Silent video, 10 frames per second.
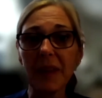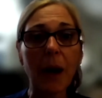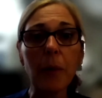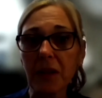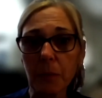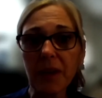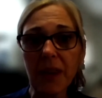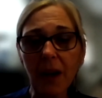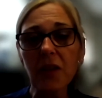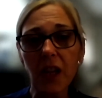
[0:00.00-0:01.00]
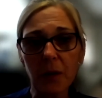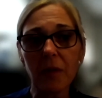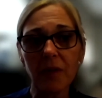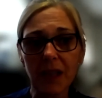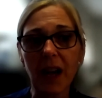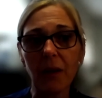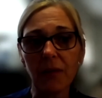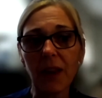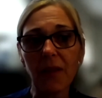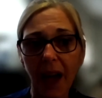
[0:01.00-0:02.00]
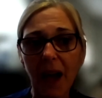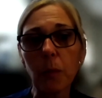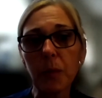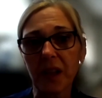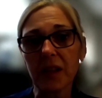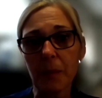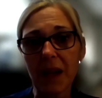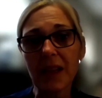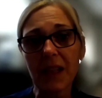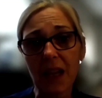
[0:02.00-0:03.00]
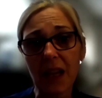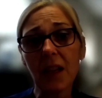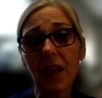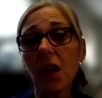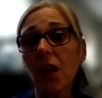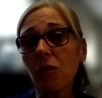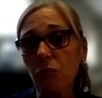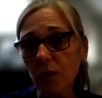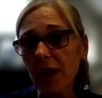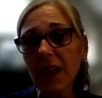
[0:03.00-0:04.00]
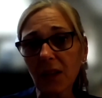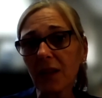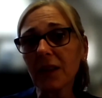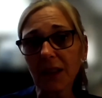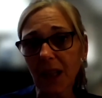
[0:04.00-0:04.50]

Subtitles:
Without a shadow of a doubt, they've helped us maintain really good